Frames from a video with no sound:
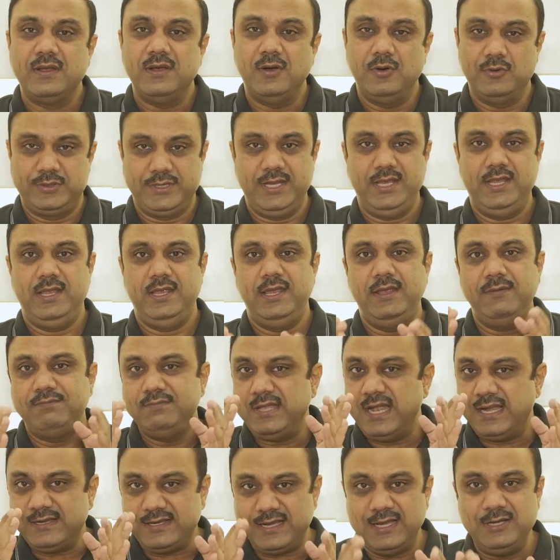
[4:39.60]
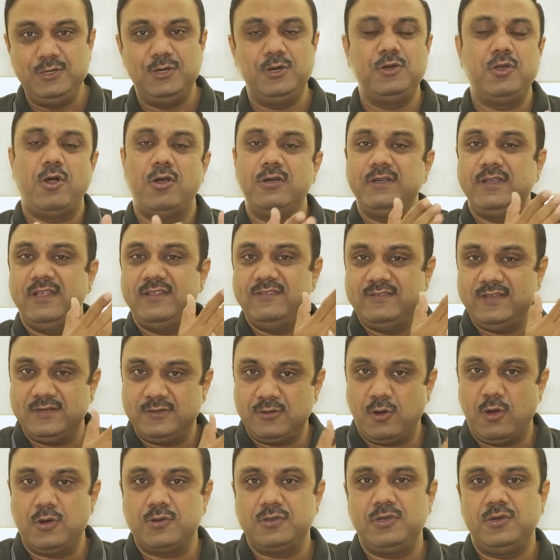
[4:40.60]
okay, if that endodontist,
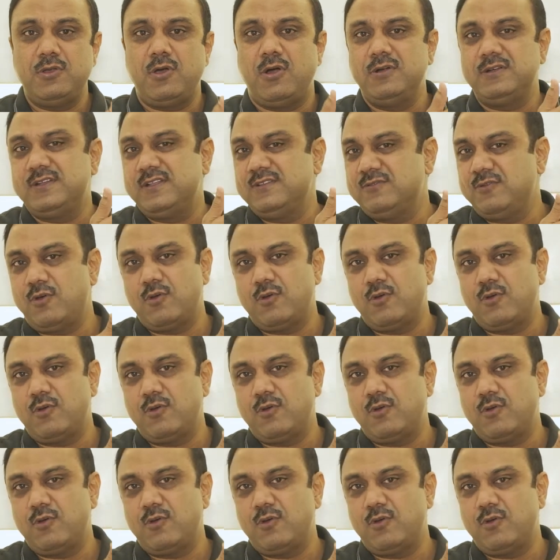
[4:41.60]
that orthodontist,